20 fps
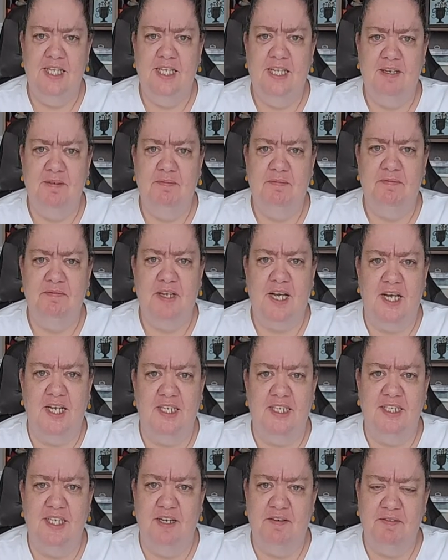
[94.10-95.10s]
I've
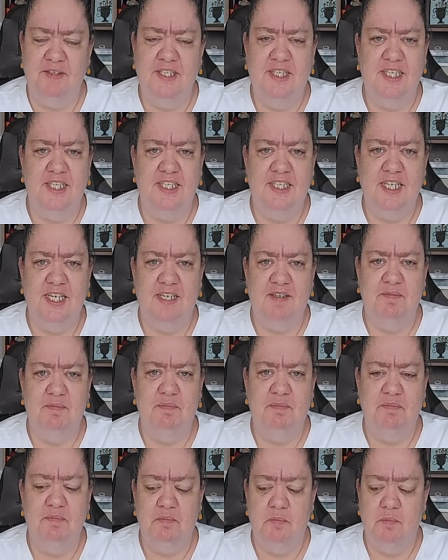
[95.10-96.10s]
got everything that
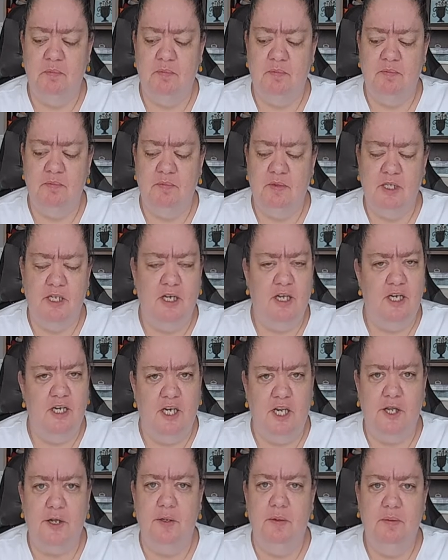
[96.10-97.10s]
I'm going to
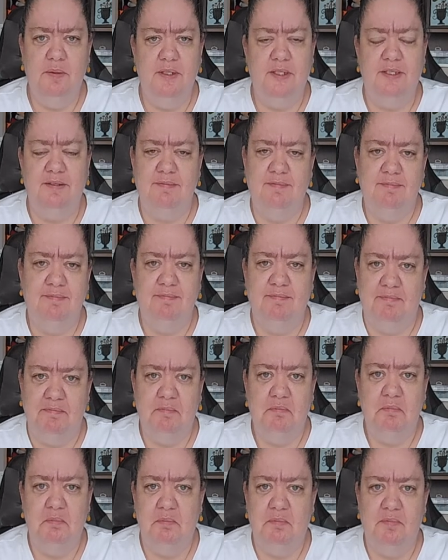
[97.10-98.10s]
do, and
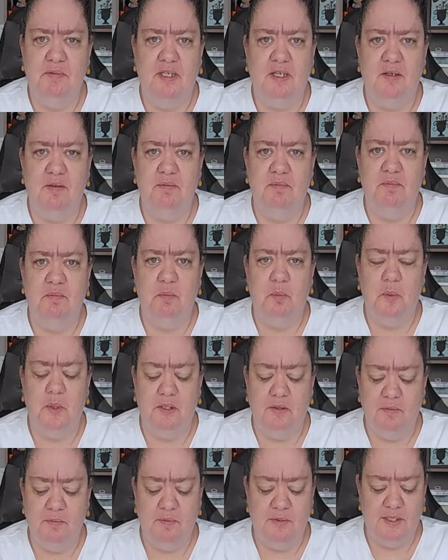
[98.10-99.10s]
so
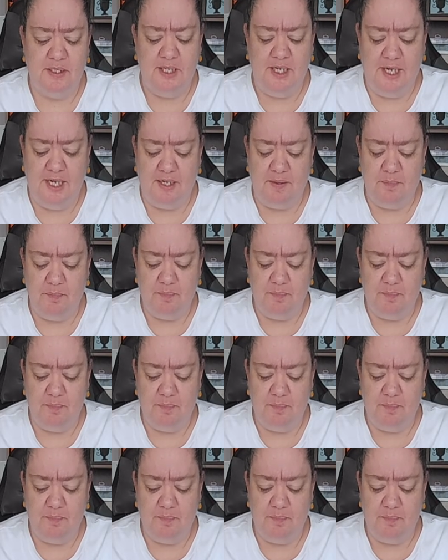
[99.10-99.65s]
we'll see.